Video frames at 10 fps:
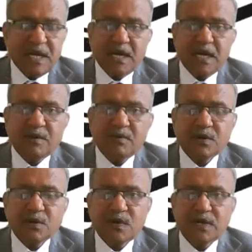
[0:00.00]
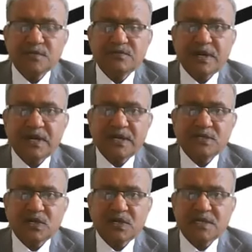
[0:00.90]
I want to go as a
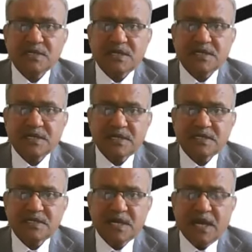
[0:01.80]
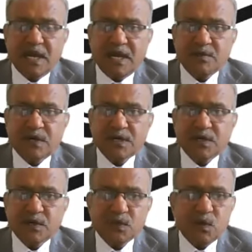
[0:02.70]
financial consultant. I
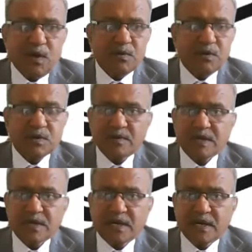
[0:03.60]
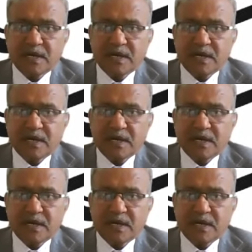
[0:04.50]
wanted to know about our,